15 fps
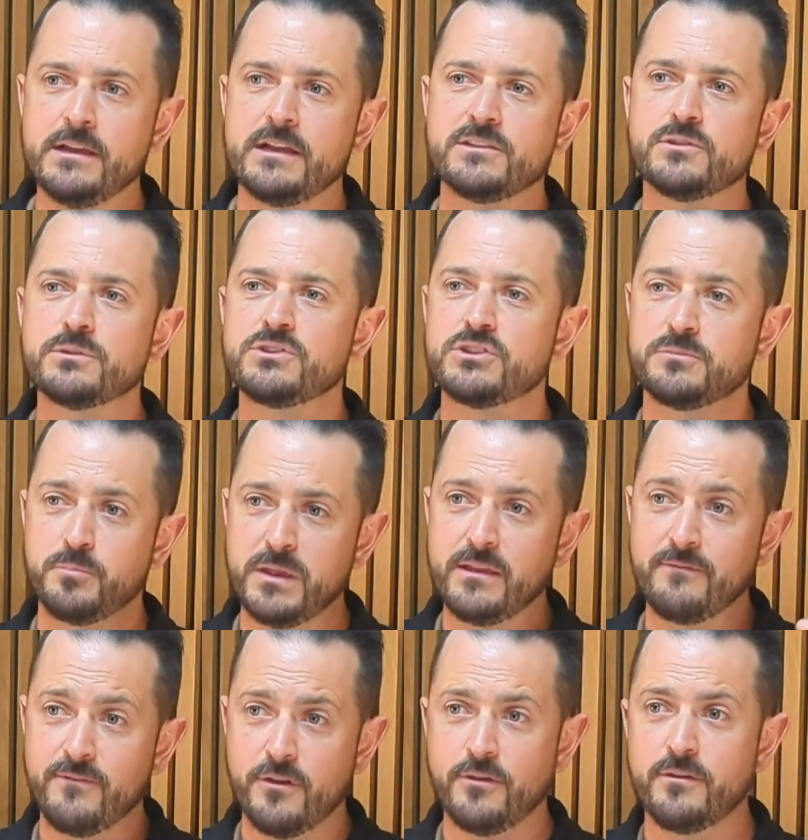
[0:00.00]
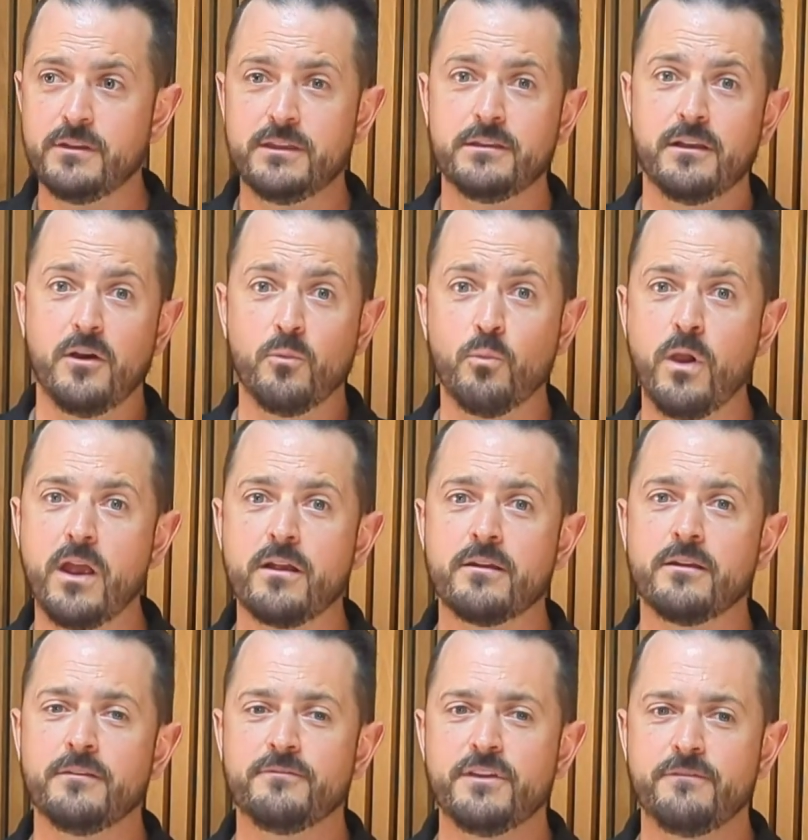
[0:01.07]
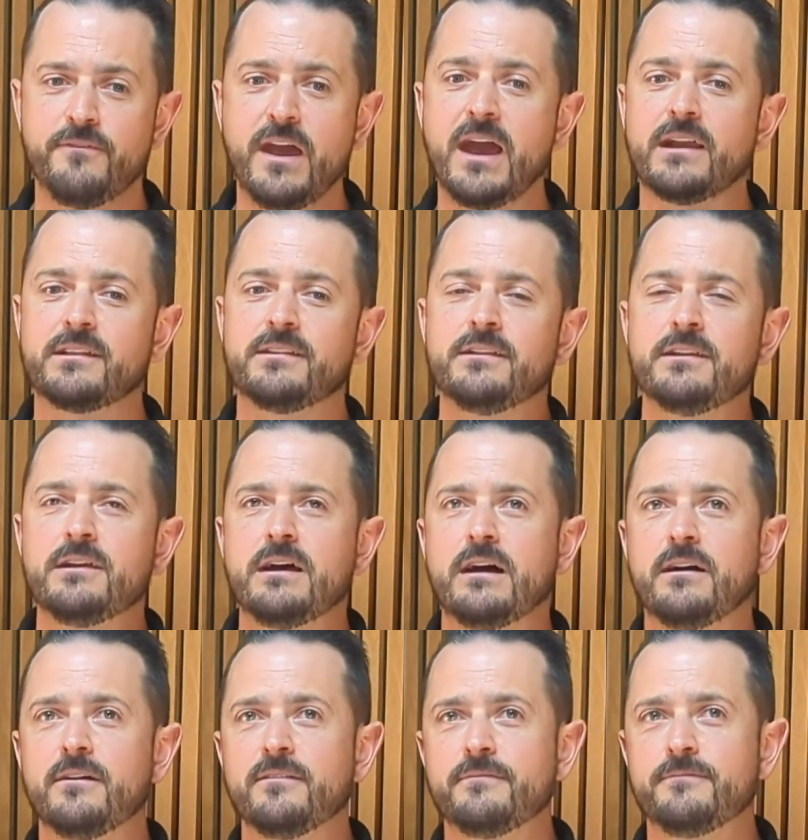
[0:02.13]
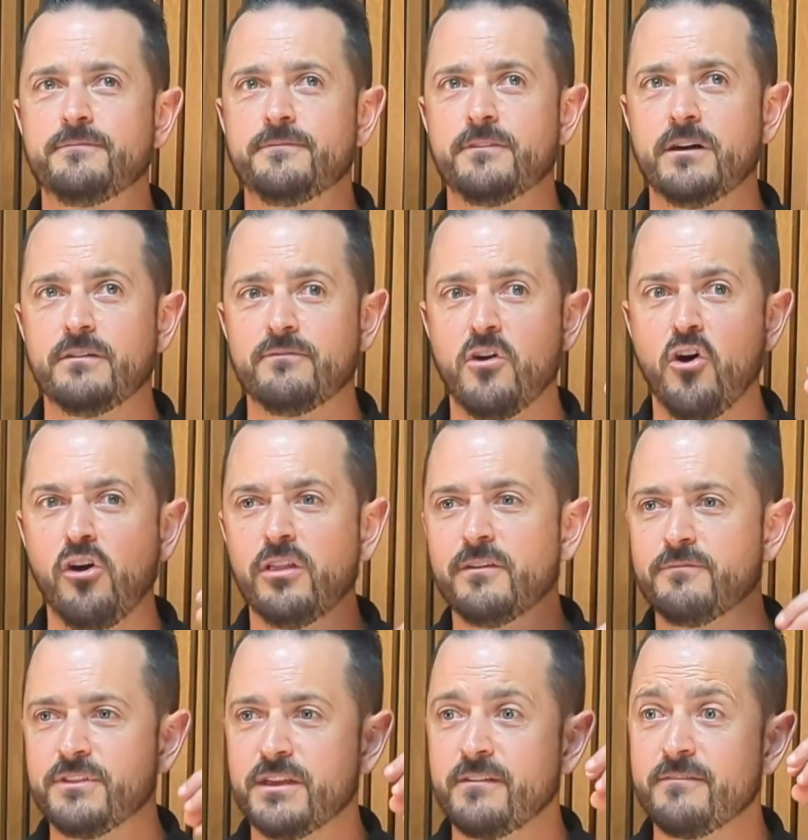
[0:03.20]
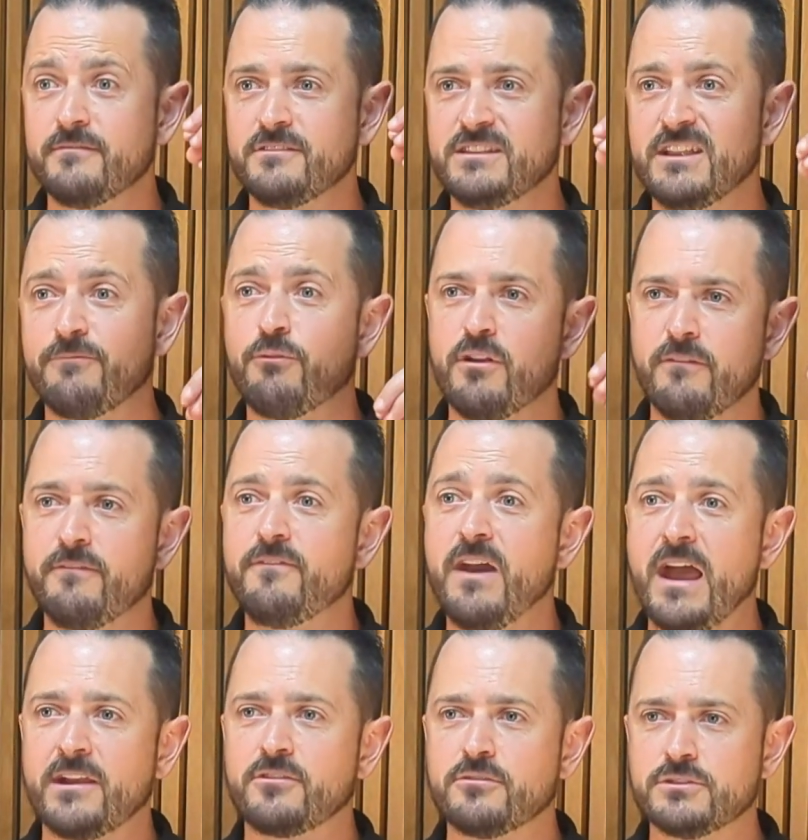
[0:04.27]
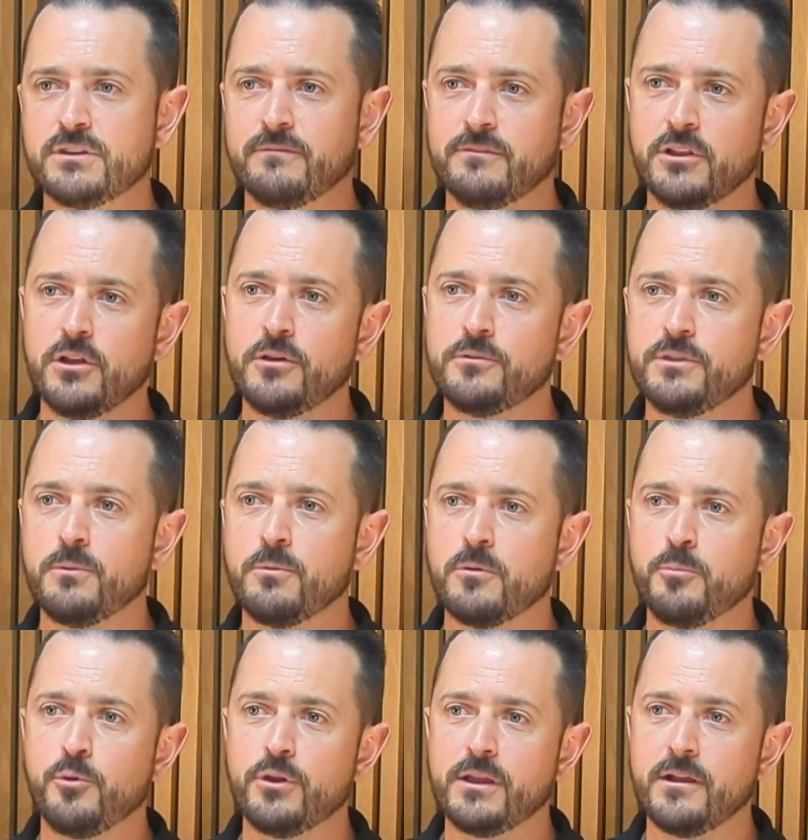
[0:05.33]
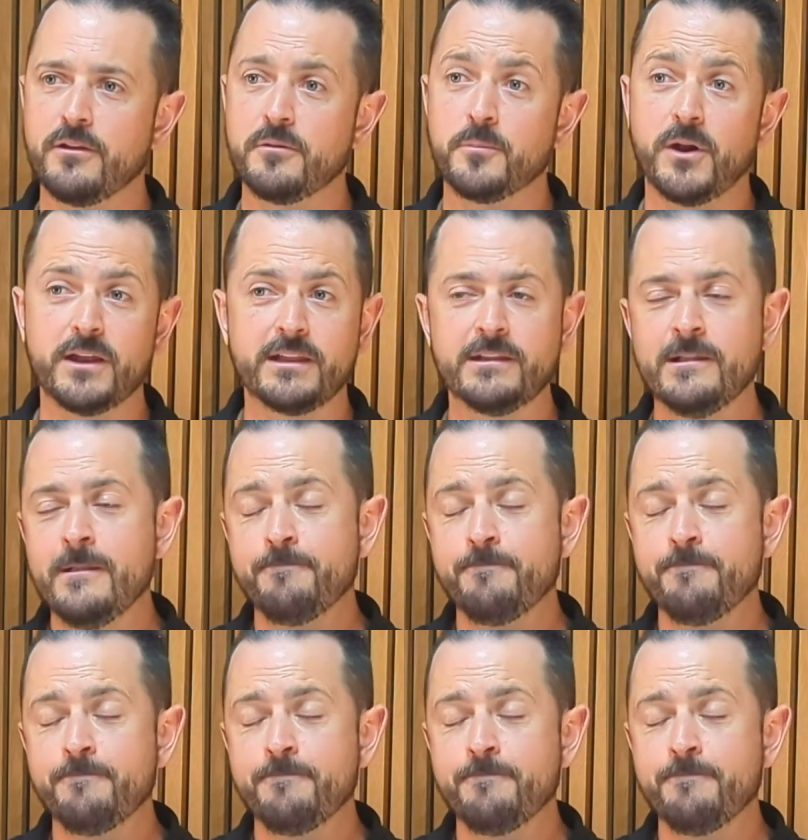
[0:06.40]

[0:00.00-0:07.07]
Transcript: And so it's just being very aware of the fact of all of the different factors of load that we're putting on our body.